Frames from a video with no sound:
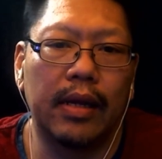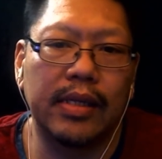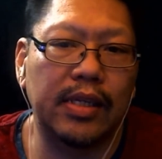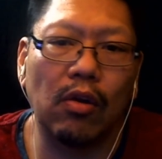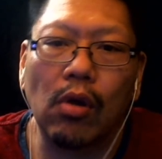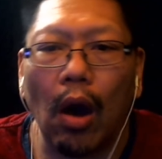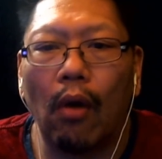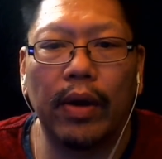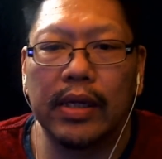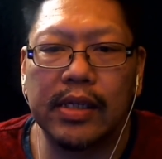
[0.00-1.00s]
It's still
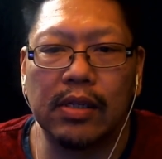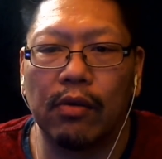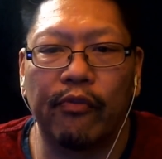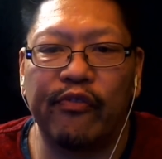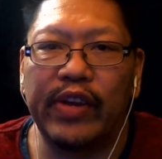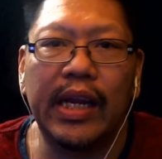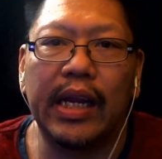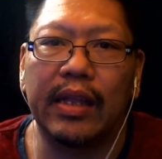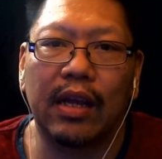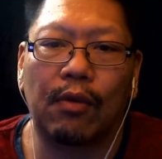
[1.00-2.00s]
going. It's still feeding the